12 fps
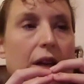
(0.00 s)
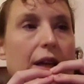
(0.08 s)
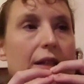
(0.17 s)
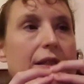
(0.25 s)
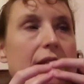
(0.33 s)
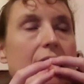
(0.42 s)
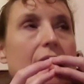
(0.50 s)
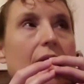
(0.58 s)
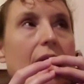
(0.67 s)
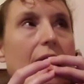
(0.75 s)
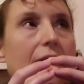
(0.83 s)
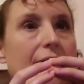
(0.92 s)
Because a
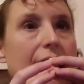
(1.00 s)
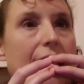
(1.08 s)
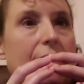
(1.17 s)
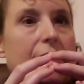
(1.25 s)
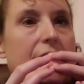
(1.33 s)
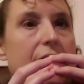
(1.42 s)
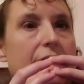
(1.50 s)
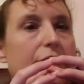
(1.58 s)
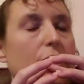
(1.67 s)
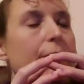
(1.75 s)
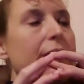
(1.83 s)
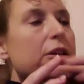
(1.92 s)
lot of times,
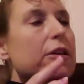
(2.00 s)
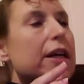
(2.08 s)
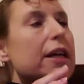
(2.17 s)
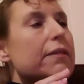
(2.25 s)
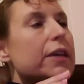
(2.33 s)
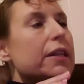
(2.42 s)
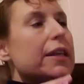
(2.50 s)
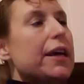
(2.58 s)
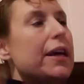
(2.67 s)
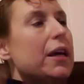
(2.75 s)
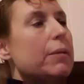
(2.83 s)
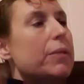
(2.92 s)
if you've been craving
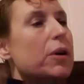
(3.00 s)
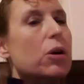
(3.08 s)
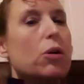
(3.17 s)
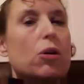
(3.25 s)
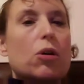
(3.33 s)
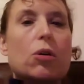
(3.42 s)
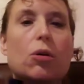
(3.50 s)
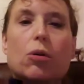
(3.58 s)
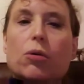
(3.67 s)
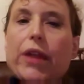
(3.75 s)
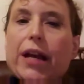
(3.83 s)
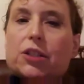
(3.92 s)
that hamburger
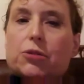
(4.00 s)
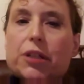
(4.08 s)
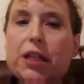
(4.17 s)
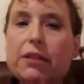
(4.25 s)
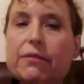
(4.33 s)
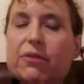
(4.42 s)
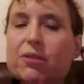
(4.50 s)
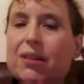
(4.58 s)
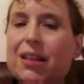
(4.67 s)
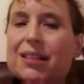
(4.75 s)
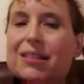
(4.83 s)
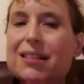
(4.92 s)
or that treat for,
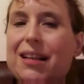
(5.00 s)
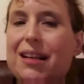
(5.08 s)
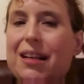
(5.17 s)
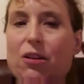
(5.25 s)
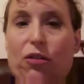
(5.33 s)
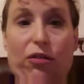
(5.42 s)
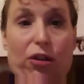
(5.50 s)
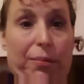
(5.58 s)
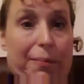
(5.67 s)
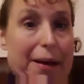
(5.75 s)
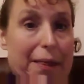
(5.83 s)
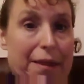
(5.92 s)
like, say, over a
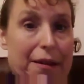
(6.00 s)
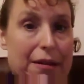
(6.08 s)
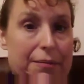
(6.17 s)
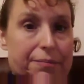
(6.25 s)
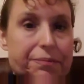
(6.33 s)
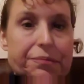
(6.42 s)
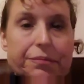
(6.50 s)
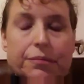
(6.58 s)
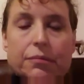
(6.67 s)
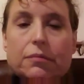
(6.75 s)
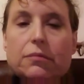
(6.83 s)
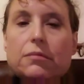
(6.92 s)
month
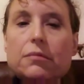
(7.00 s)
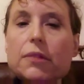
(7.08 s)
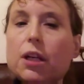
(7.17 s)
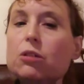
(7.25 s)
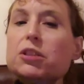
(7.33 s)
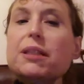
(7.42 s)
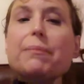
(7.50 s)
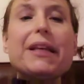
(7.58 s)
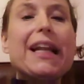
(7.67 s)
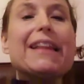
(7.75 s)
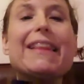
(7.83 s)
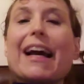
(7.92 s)
or
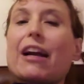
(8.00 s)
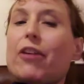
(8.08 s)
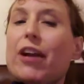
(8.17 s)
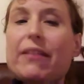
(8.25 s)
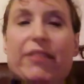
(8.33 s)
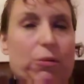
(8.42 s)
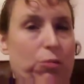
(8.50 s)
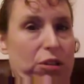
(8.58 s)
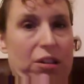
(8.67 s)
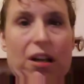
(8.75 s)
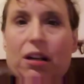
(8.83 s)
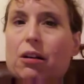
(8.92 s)
something, and that craving
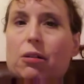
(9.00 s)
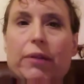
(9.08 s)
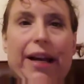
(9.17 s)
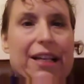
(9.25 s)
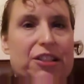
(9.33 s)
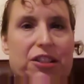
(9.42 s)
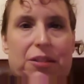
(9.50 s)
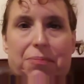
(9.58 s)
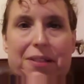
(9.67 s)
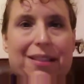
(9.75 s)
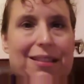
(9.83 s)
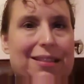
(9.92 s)
will not go away, it's just
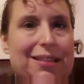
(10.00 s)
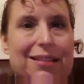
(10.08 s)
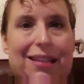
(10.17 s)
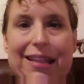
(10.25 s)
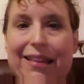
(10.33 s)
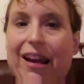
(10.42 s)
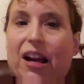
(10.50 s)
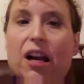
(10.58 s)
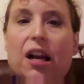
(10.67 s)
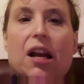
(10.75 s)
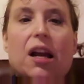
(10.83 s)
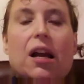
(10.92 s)
persistently there,